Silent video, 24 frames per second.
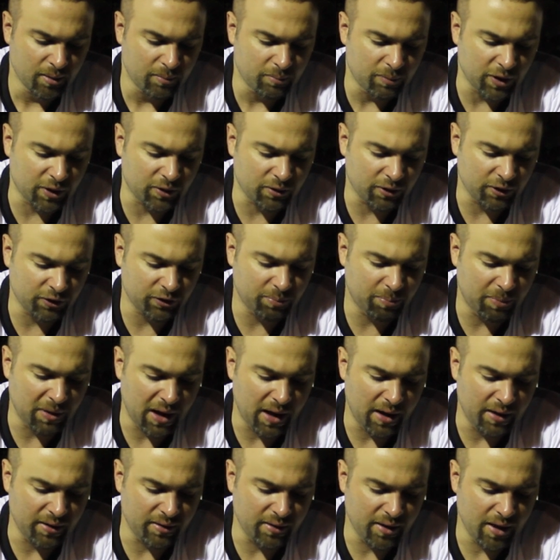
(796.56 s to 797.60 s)
because
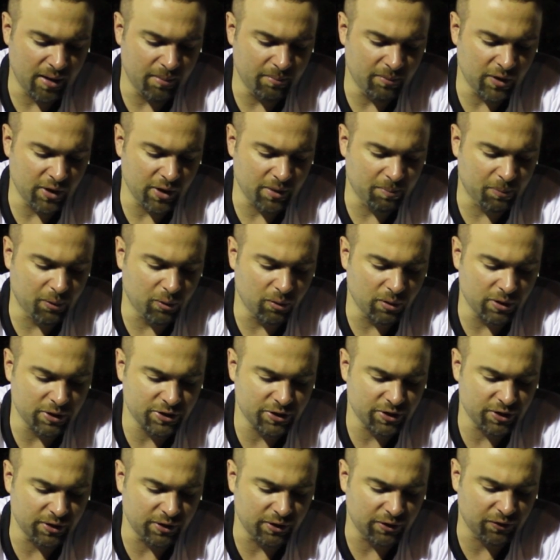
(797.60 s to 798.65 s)
by them their
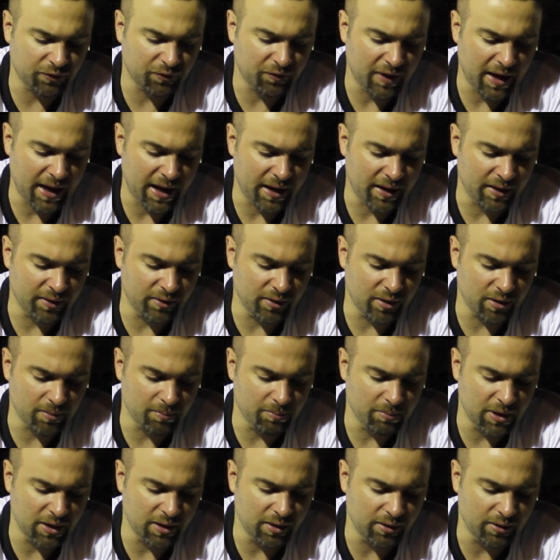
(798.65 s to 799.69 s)
portion is fat, and their
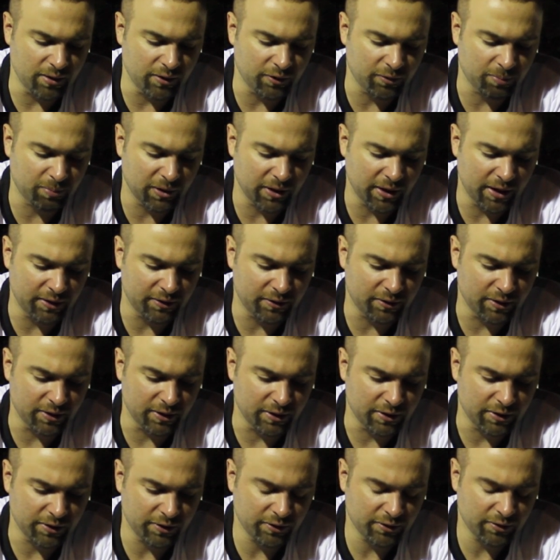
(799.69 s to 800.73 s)
meat is
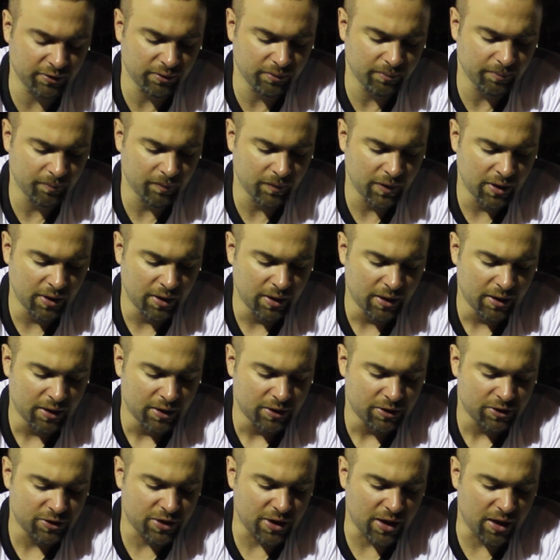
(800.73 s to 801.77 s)
plenteous.
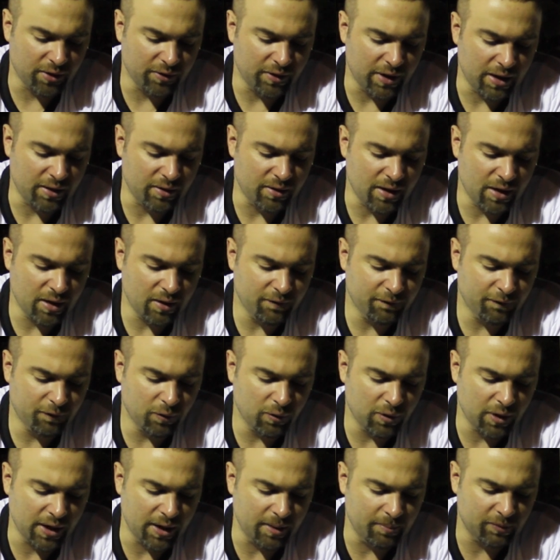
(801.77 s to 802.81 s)
Shall they
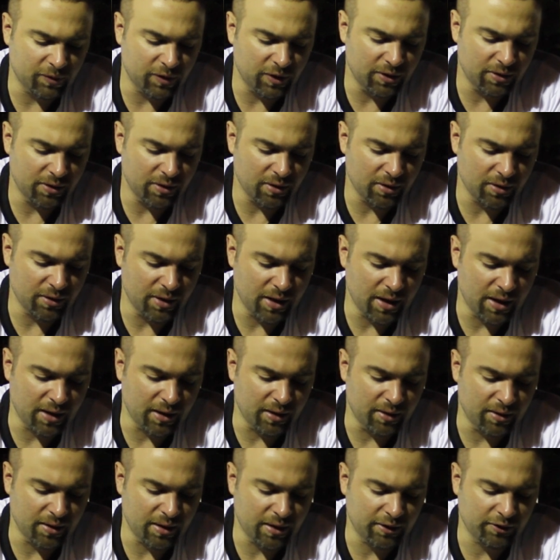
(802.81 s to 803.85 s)
therefore empty their net,
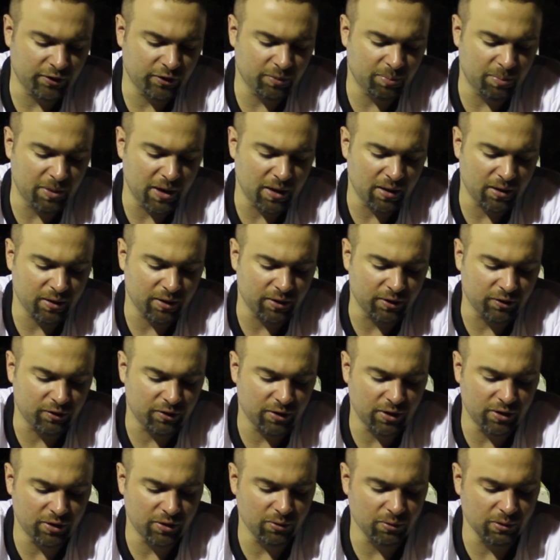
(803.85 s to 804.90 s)
and not spare
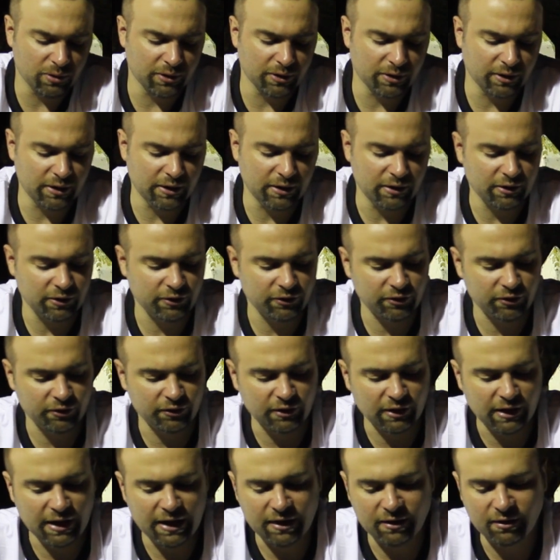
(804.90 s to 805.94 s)
continually to
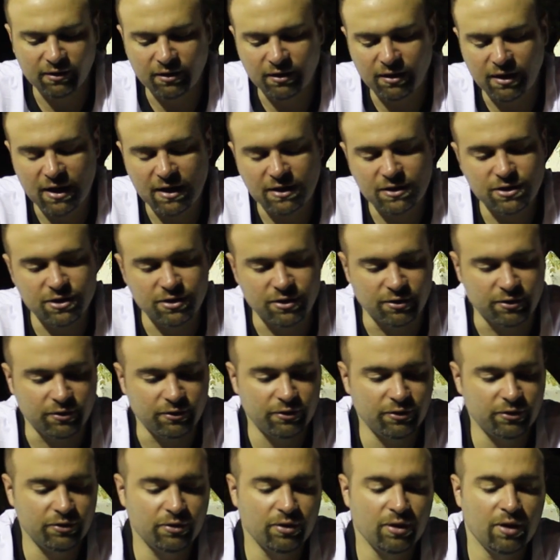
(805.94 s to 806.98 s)
slay the
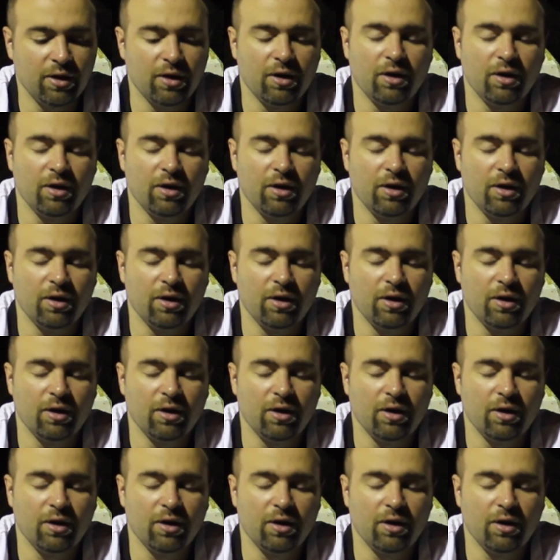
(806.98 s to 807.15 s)
nations?